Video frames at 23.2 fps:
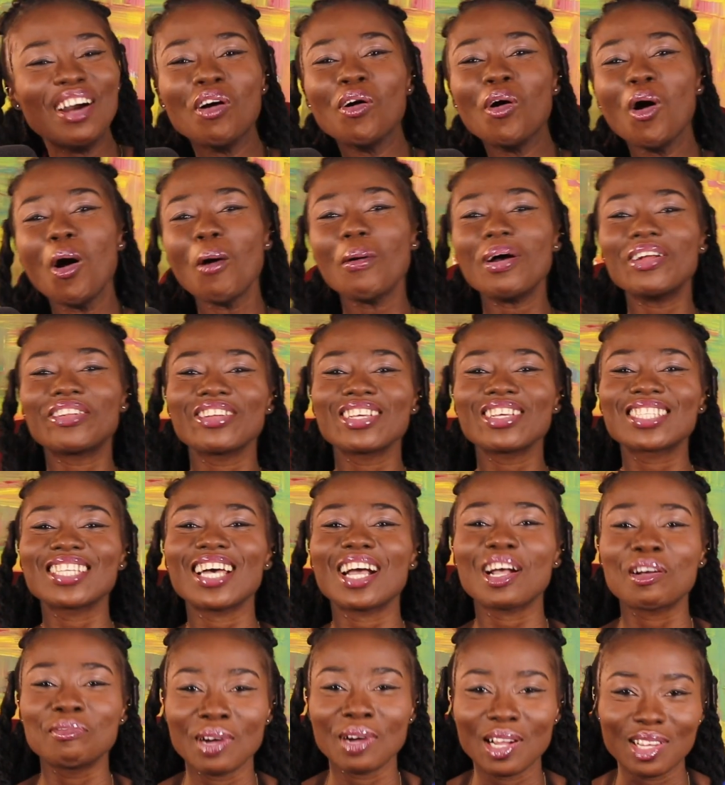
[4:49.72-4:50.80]
Over try
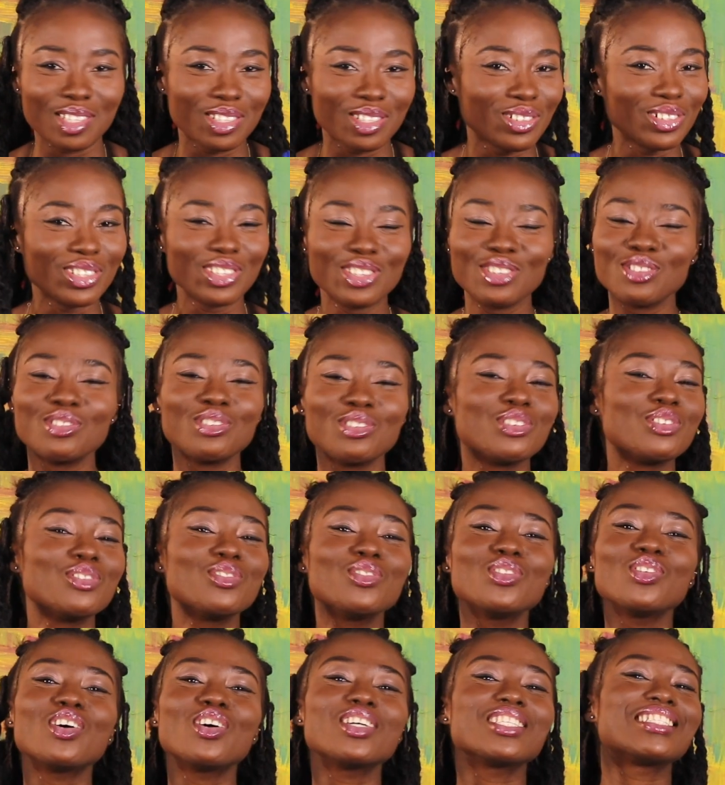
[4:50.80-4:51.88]
Sakma, so
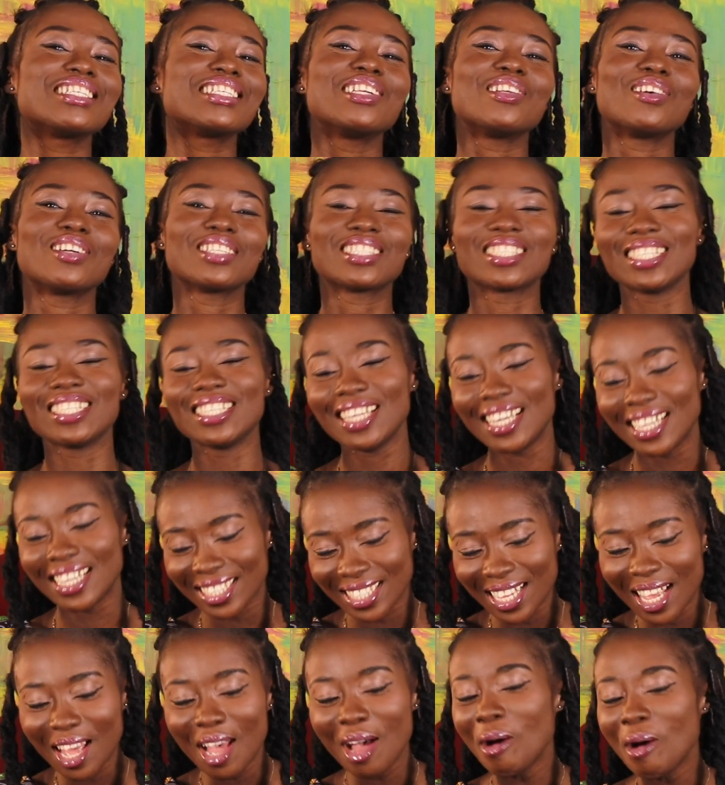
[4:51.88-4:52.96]
you don't see nothing
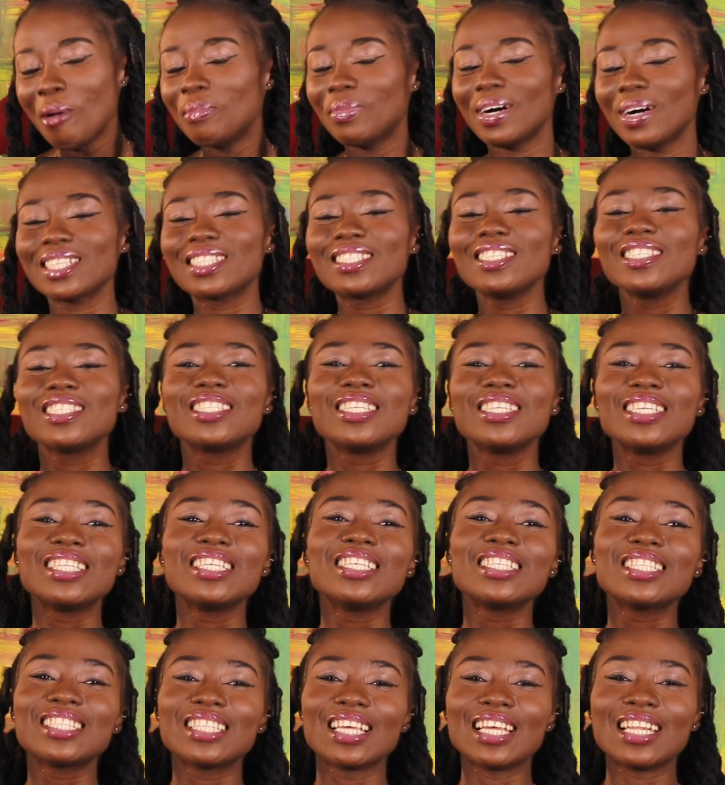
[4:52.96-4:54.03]
yet. But you see
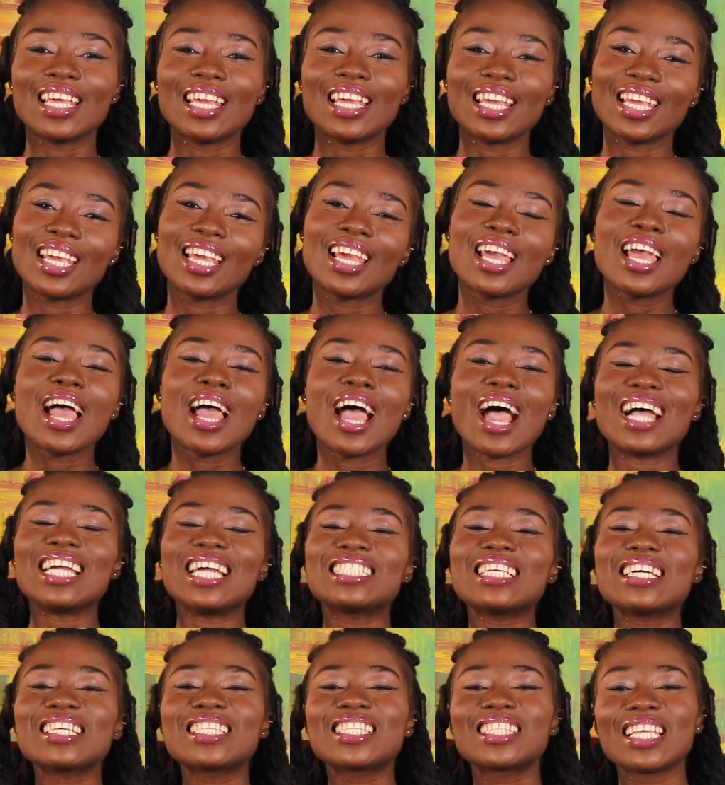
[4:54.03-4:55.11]
this thing. I
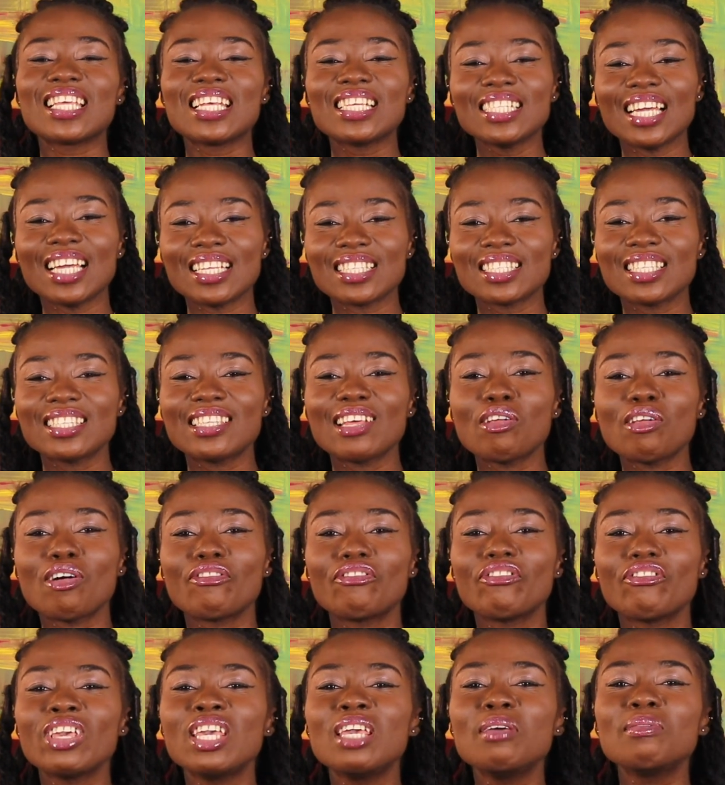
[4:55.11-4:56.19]
just think that instead
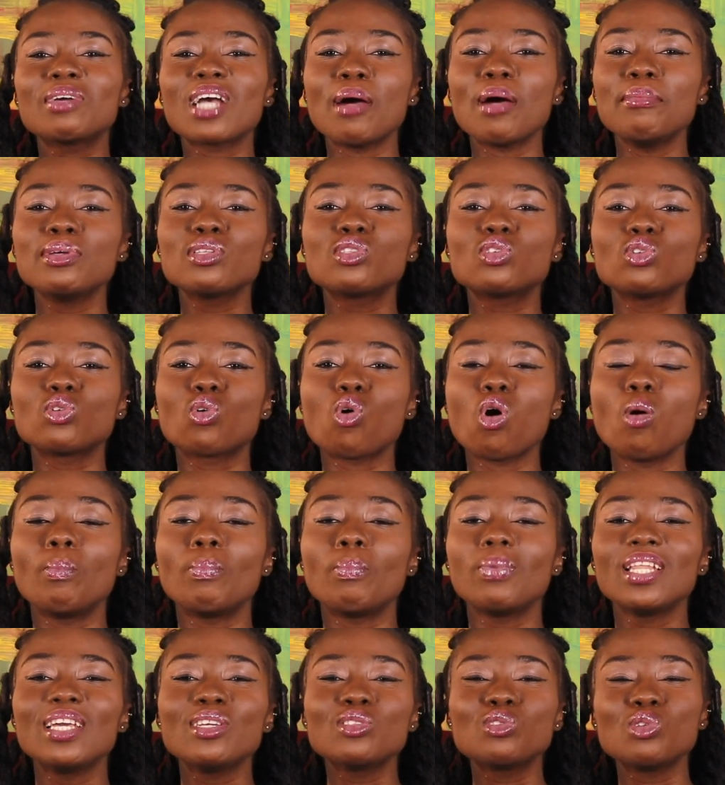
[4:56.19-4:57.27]
of him coming to
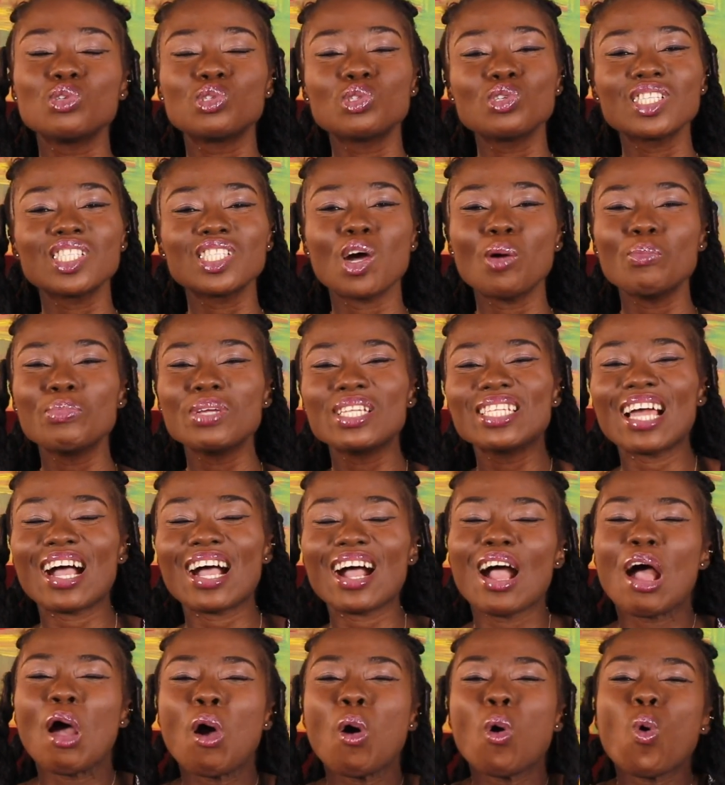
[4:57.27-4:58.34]
complain to social
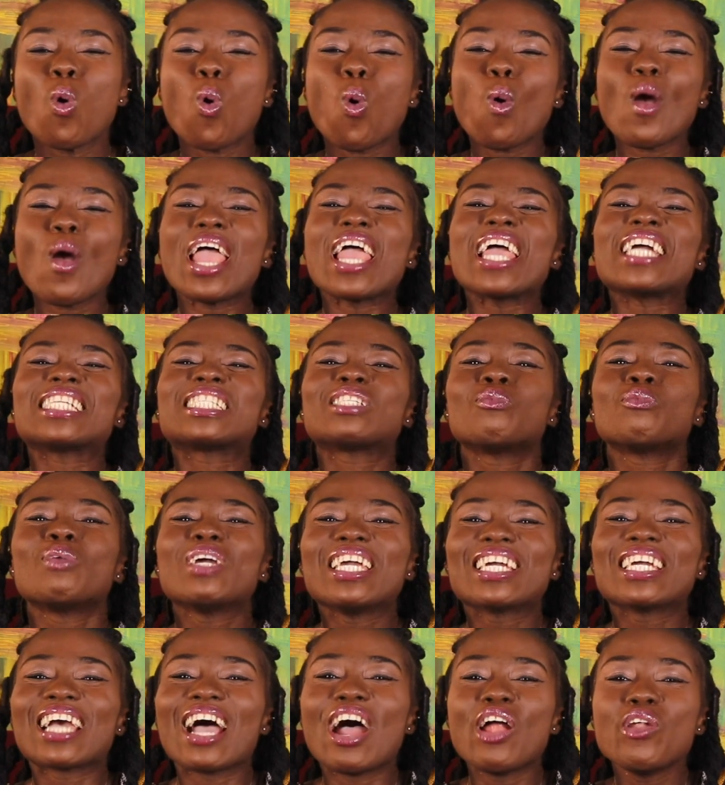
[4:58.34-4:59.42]
media, which
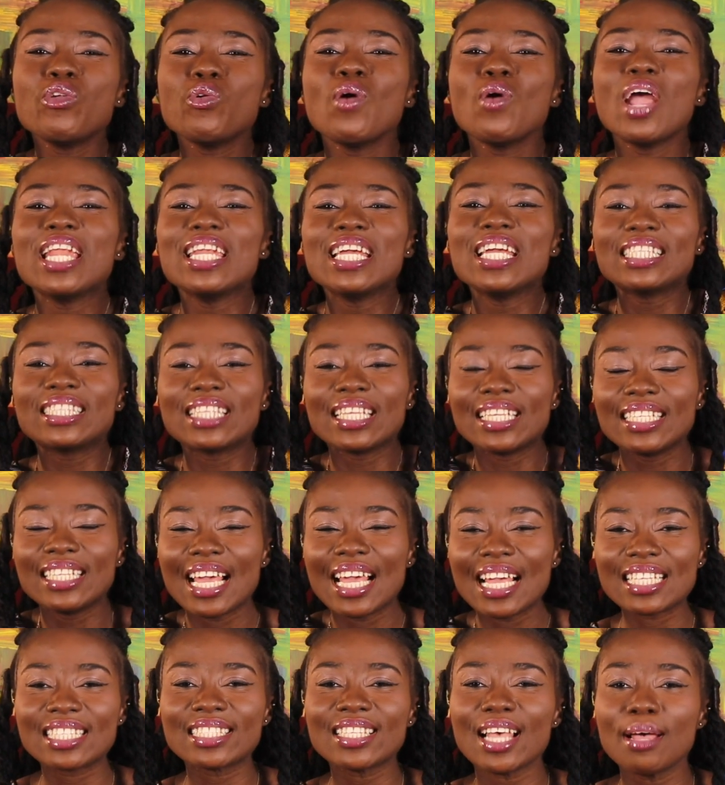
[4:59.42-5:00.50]
we can't do anything
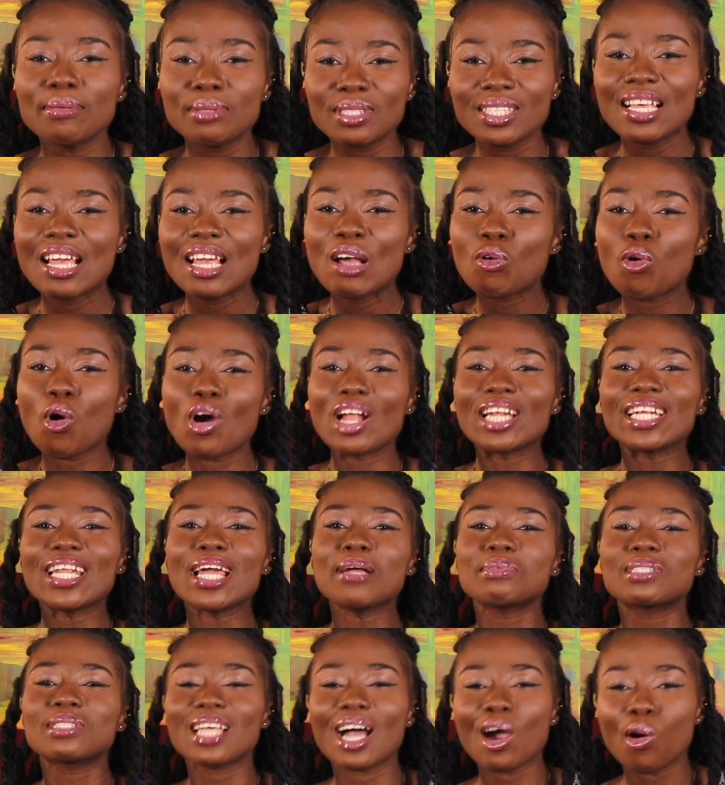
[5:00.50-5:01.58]
except
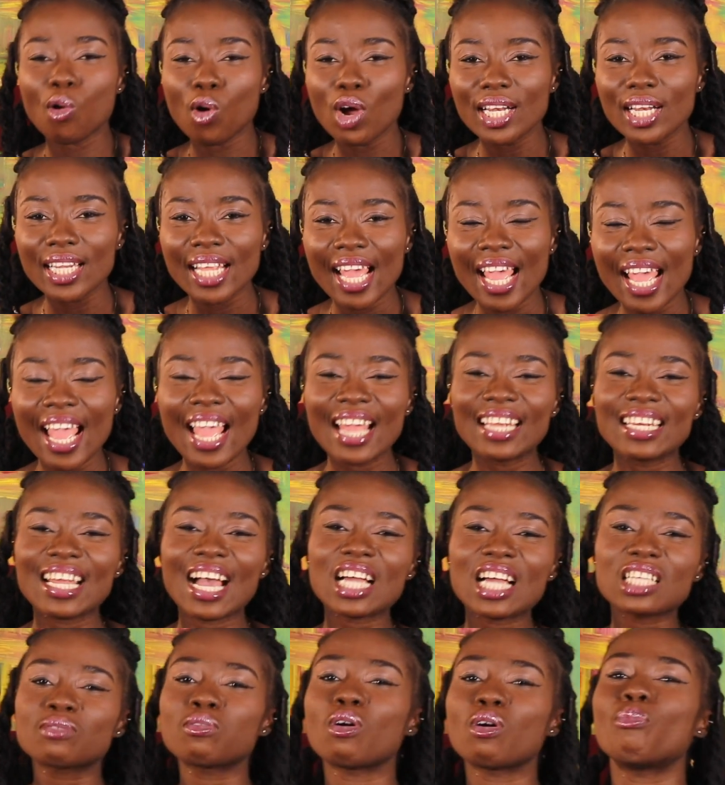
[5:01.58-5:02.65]
condemn Sarkodie and
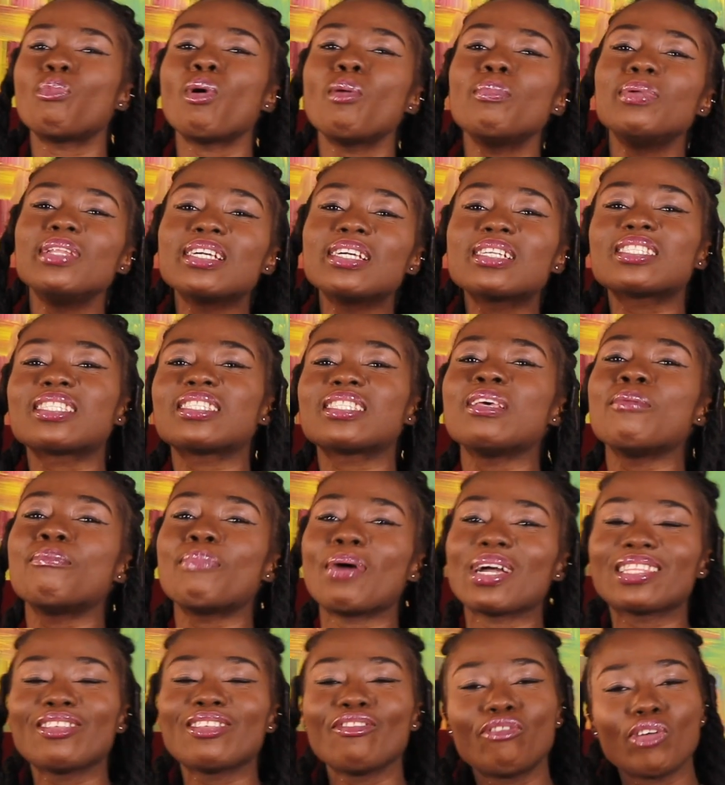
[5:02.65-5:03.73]
ask for public
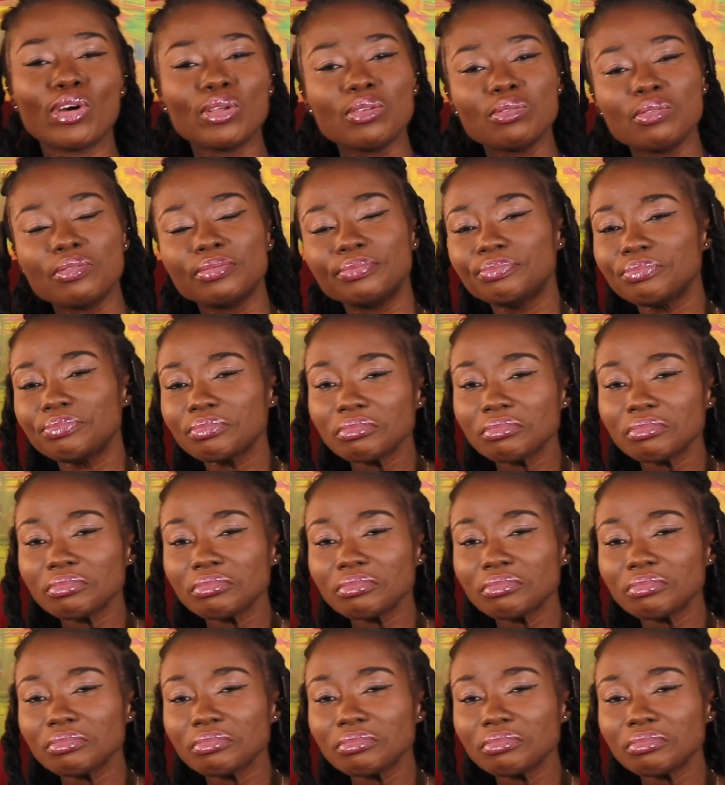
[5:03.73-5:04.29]
sympathy for you,